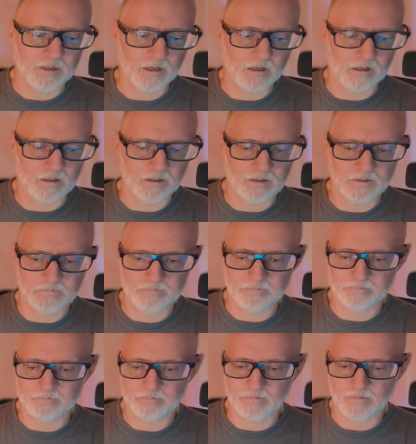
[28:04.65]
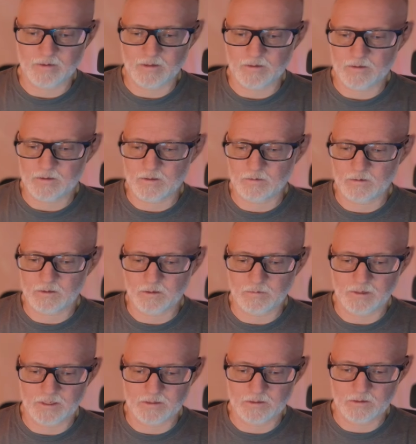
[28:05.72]
um, so let's go
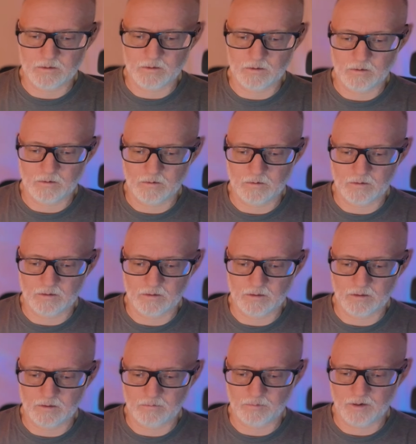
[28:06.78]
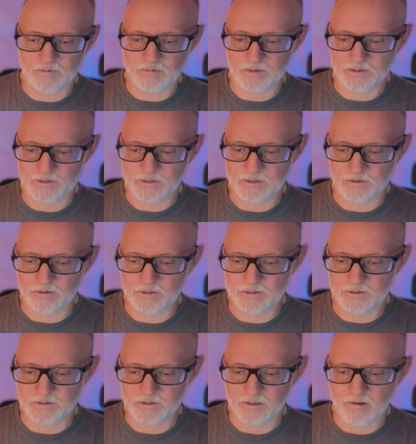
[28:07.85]
back to the primary
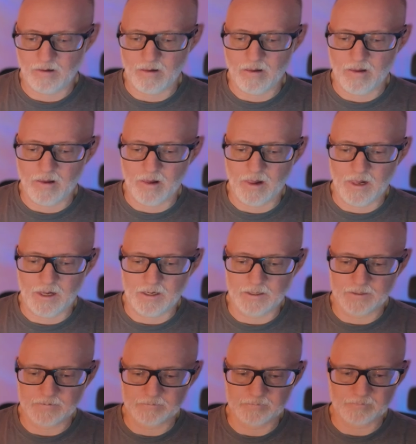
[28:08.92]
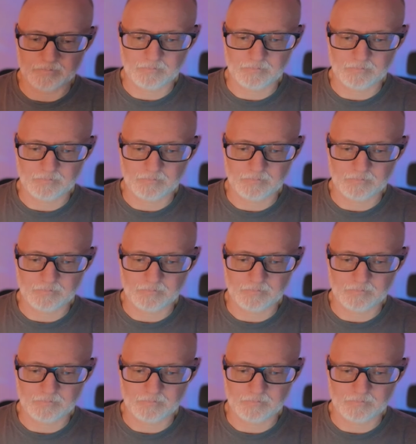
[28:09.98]
series. Um,